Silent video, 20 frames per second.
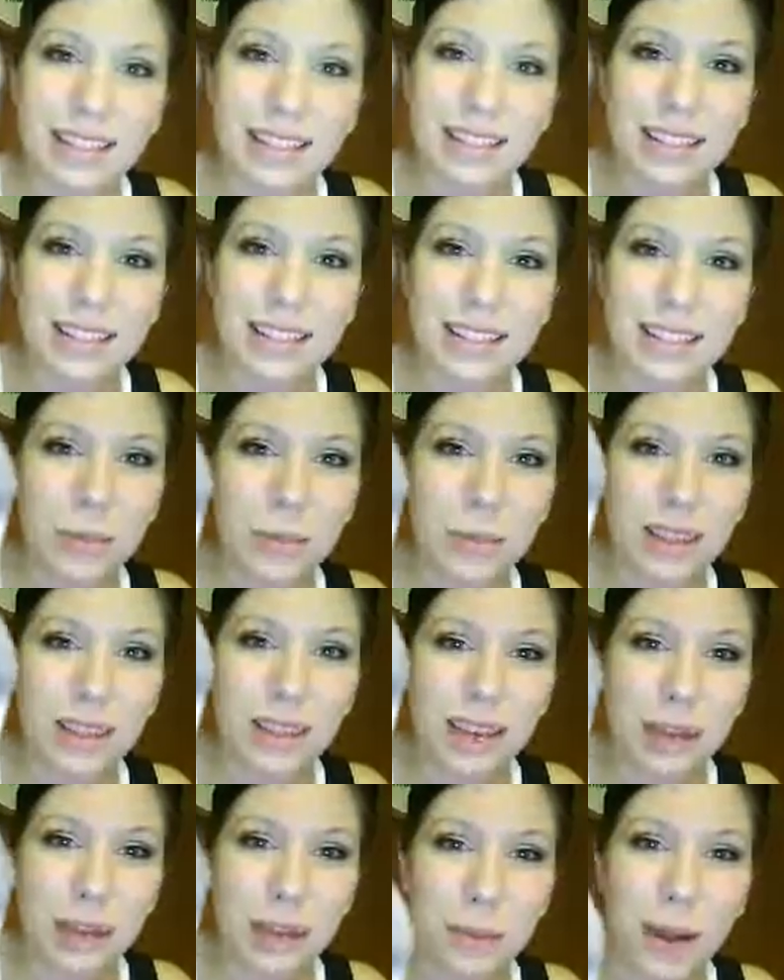is the new one that
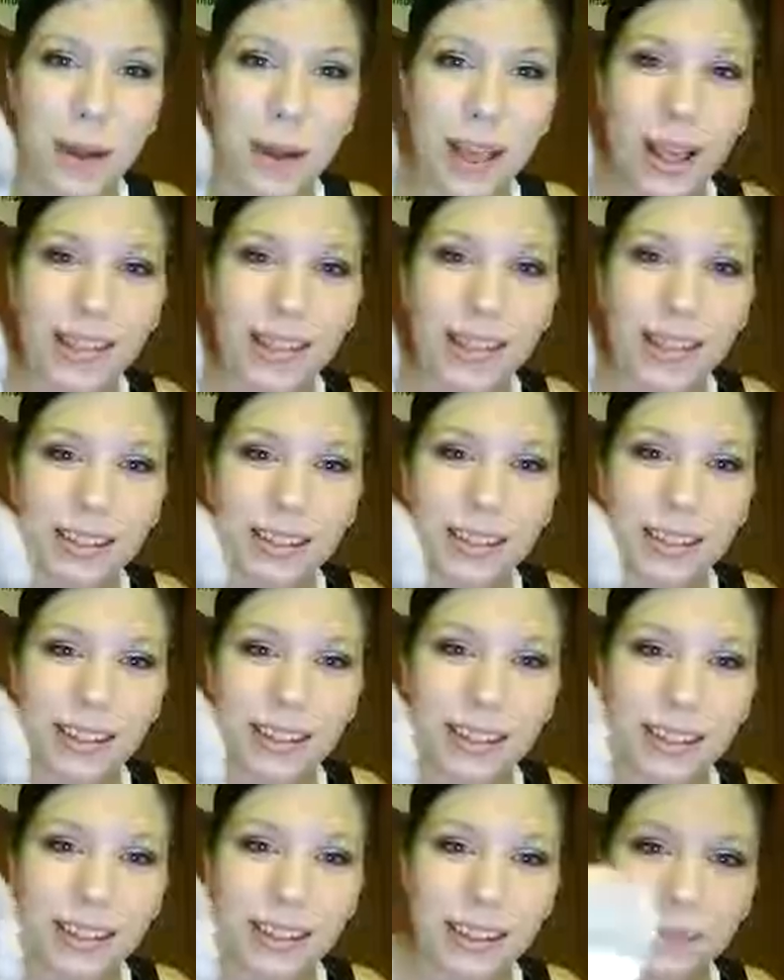I bought.
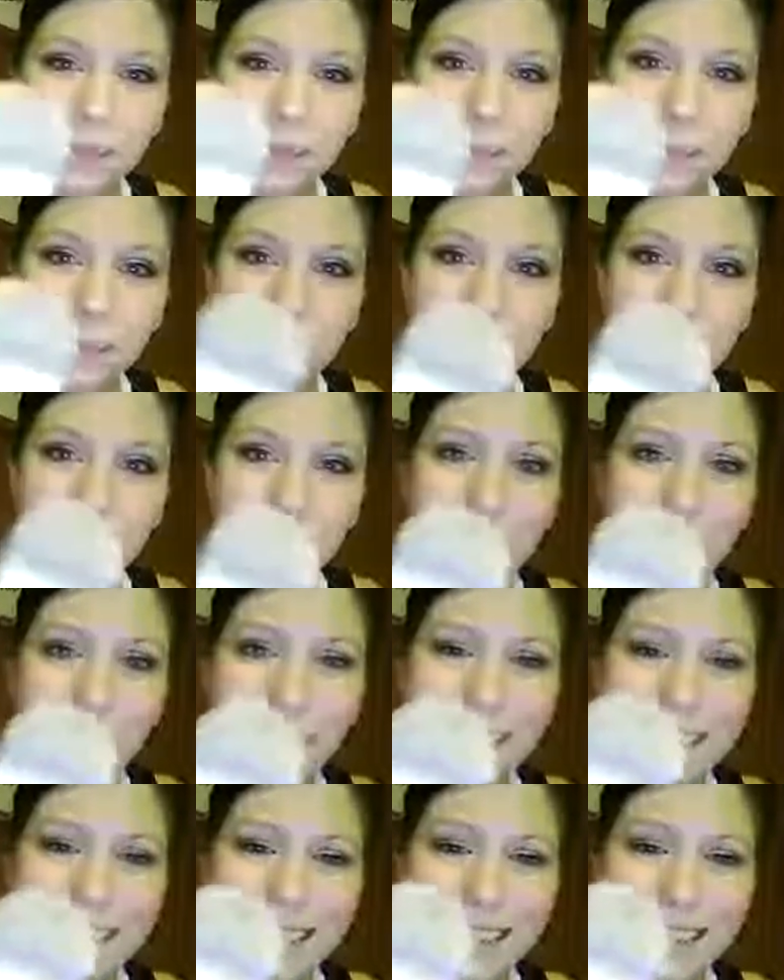Sorry,
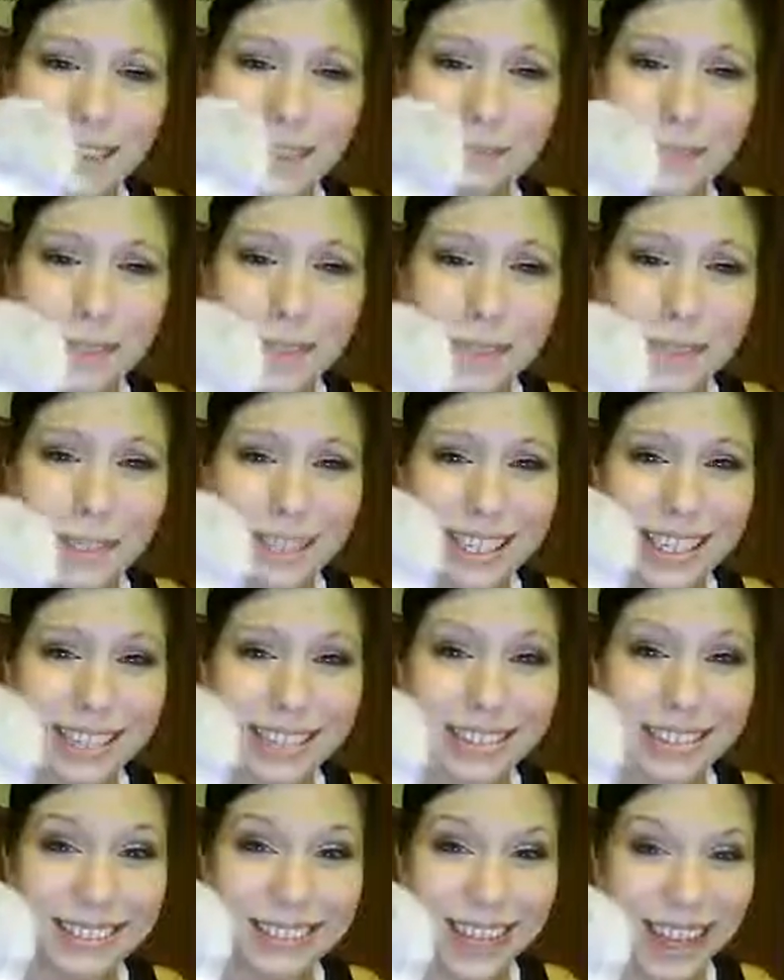it's kind of
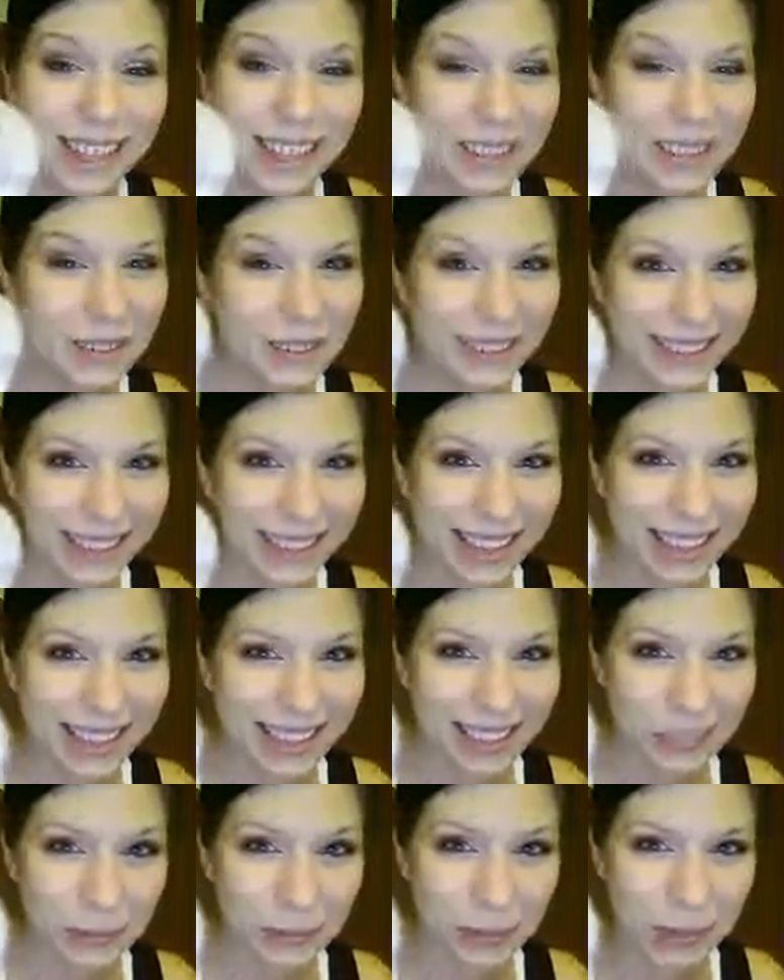dirty. I used it
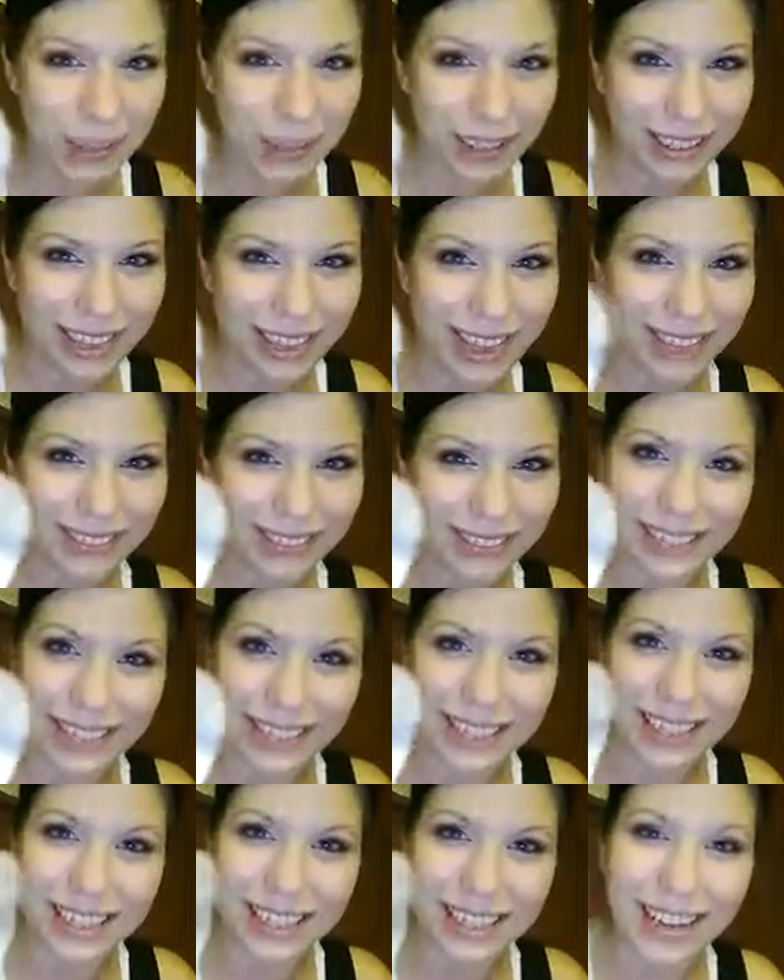this morning. I haven't
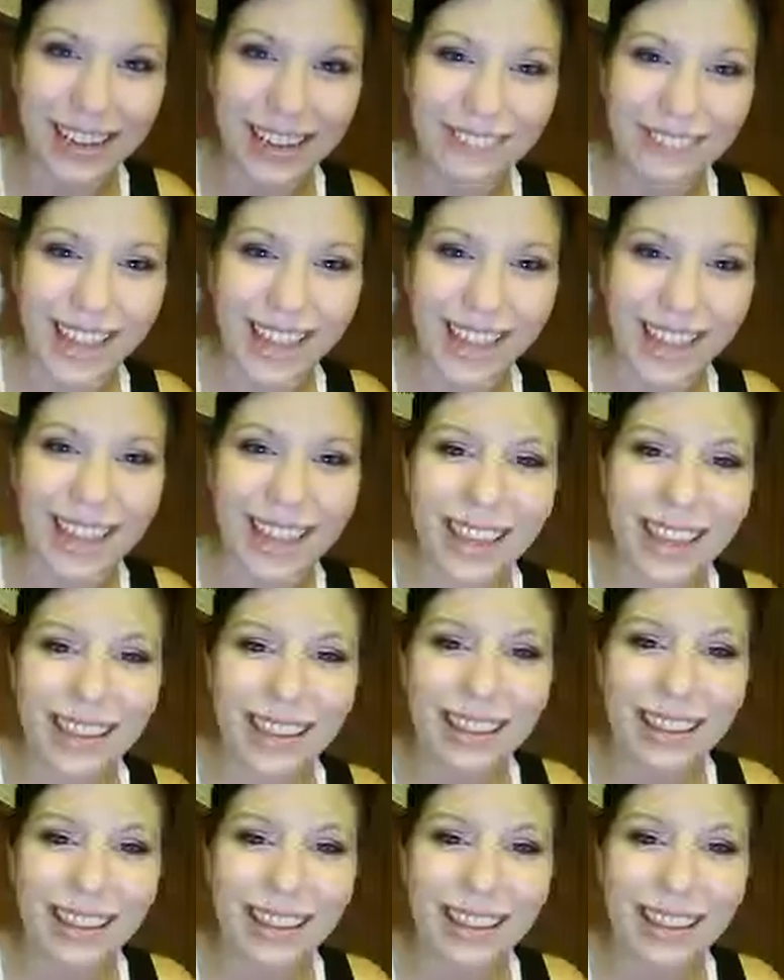cleaned it off yet,